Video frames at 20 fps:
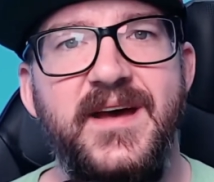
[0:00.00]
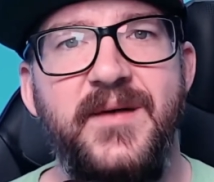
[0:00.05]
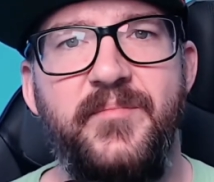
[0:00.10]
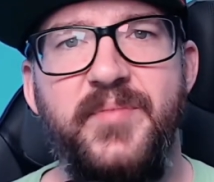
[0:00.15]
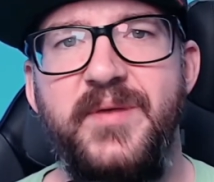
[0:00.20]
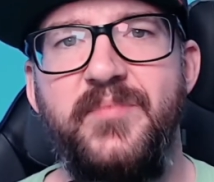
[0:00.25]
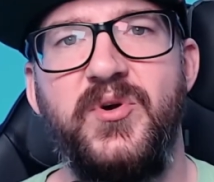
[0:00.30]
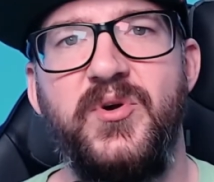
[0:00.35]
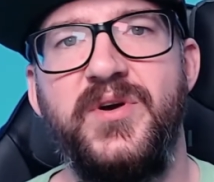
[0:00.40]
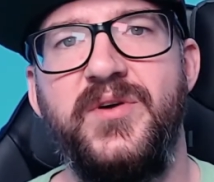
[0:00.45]

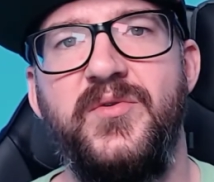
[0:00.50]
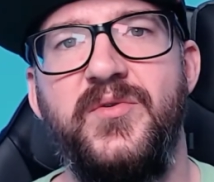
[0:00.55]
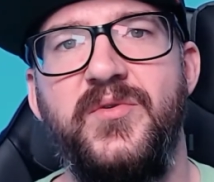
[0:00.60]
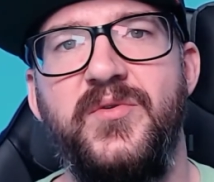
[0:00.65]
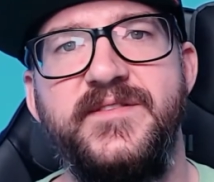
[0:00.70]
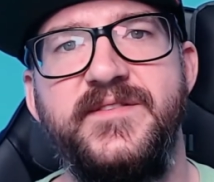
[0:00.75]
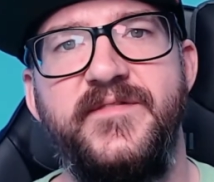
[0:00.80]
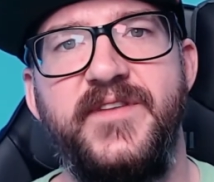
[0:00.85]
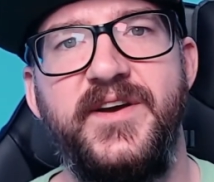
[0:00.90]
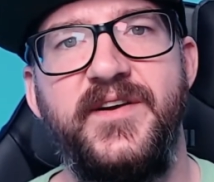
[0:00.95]
people are going
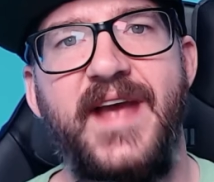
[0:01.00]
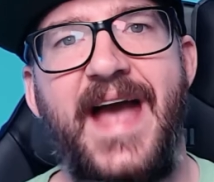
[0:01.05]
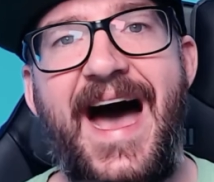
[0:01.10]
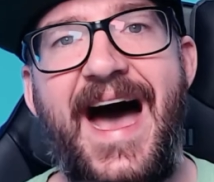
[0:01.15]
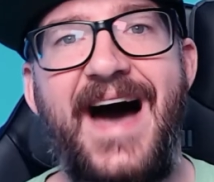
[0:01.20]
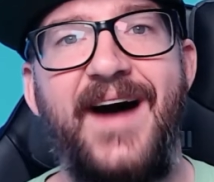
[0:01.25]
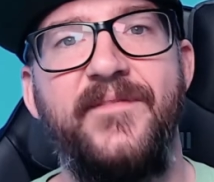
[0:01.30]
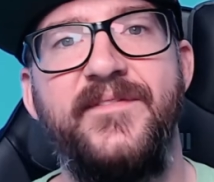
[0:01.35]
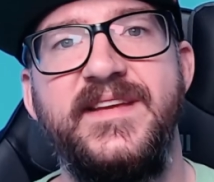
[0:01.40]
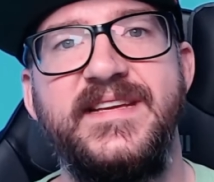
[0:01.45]
to very
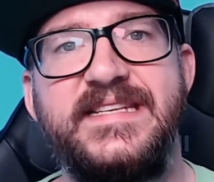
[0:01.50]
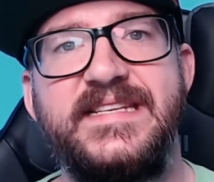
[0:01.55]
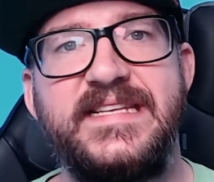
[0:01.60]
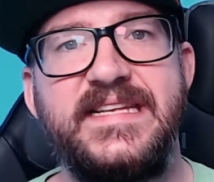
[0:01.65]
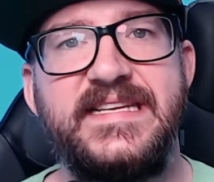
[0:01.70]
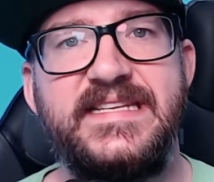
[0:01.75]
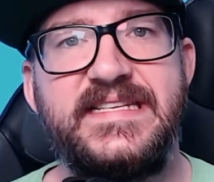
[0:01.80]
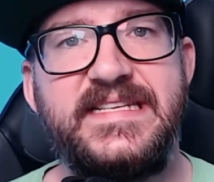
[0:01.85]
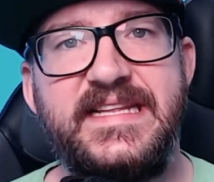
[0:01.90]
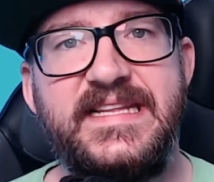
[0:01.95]

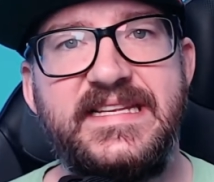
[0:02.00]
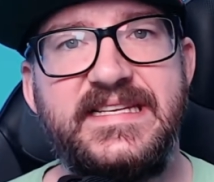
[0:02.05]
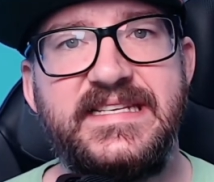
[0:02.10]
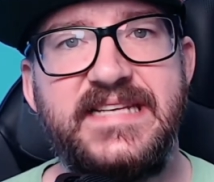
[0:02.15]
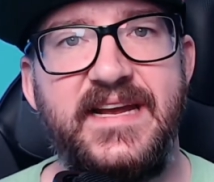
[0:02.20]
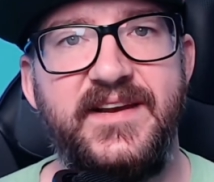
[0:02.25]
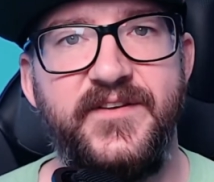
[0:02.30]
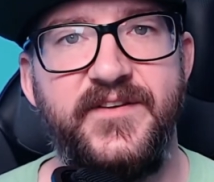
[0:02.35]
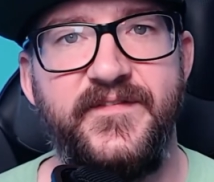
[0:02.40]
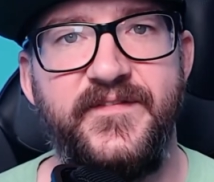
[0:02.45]
obviously see this
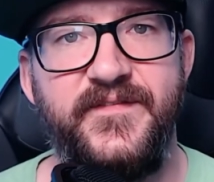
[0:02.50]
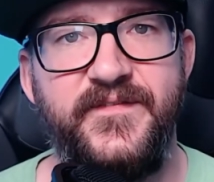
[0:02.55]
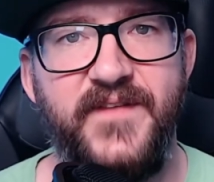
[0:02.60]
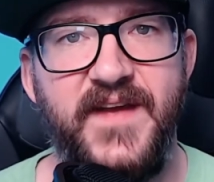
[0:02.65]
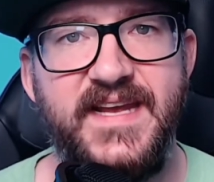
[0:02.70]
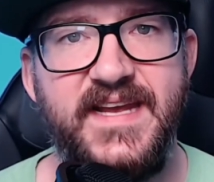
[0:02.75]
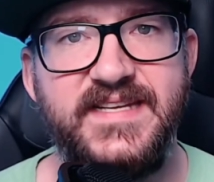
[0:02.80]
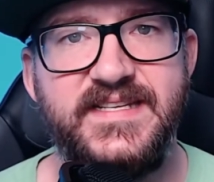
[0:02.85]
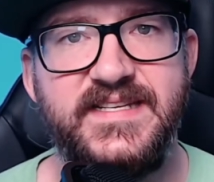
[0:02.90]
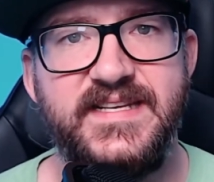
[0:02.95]
on your
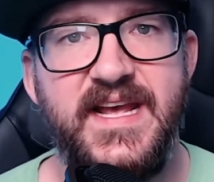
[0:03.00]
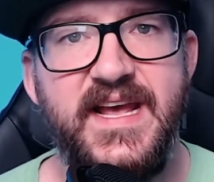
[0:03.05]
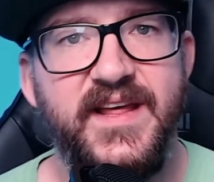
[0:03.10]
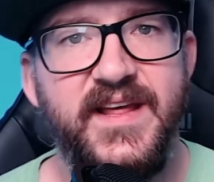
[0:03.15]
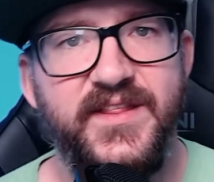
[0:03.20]
face.